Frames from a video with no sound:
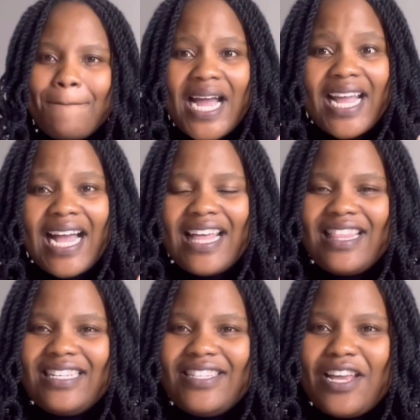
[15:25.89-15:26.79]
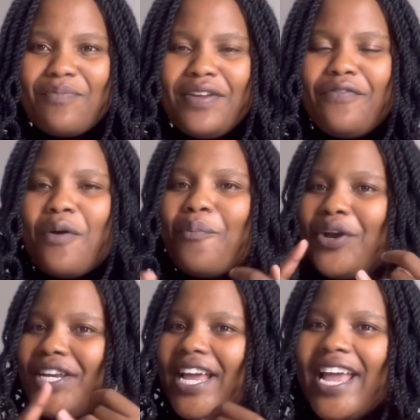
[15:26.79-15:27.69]
My car does take me from
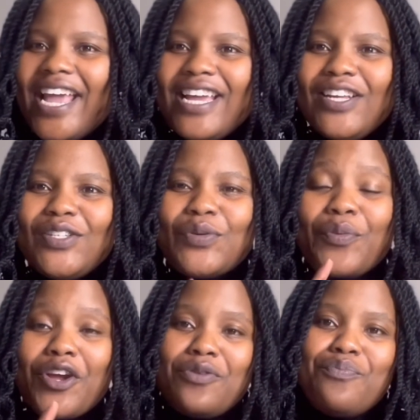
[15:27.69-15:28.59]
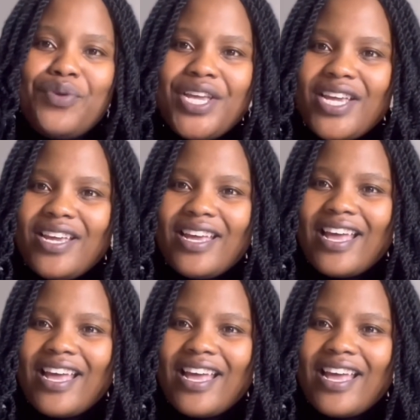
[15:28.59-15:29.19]
point A to point B.